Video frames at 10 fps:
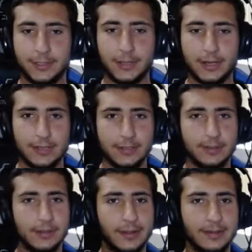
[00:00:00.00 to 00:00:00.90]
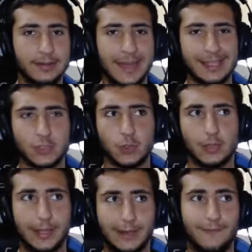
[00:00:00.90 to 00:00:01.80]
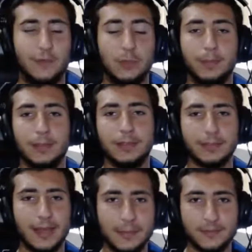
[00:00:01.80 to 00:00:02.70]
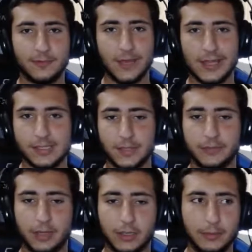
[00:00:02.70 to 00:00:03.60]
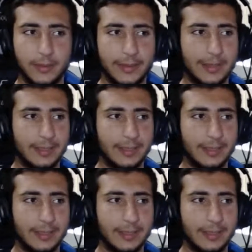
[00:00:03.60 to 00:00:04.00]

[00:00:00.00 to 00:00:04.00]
Not in the actual like football type wise. I'm talking about like